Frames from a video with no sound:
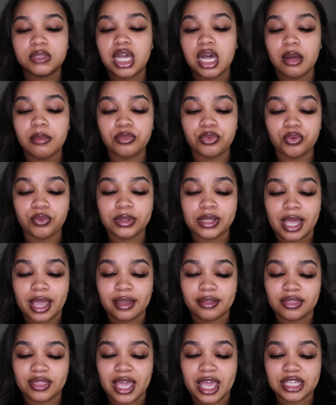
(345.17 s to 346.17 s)
come through
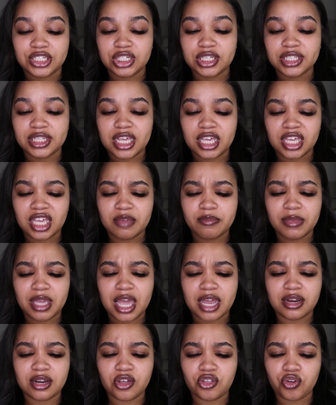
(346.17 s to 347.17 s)
like that she did give
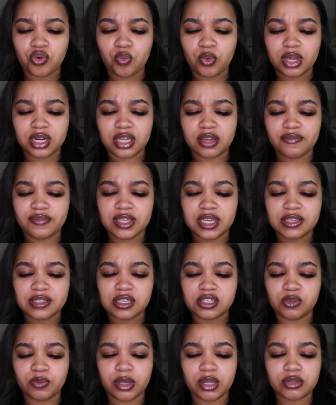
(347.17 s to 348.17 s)
me another one of
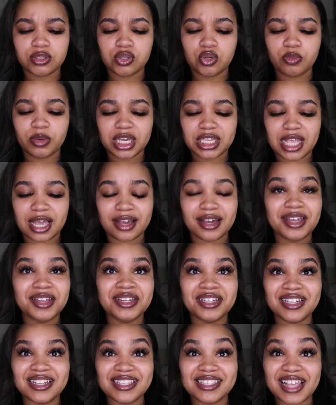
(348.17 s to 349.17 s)
these as well too because i
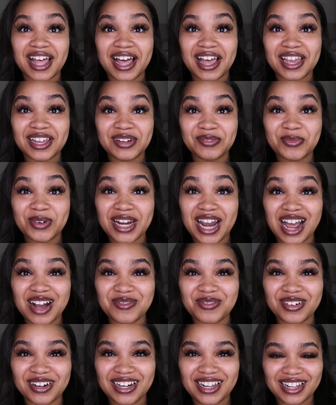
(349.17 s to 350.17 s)
couldn't decide what
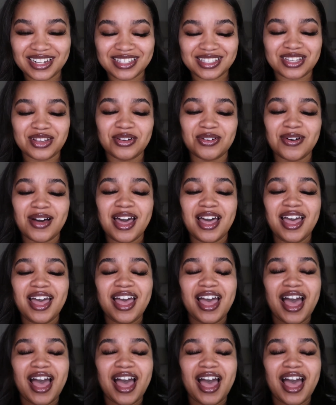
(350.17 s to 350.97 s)
i wanted so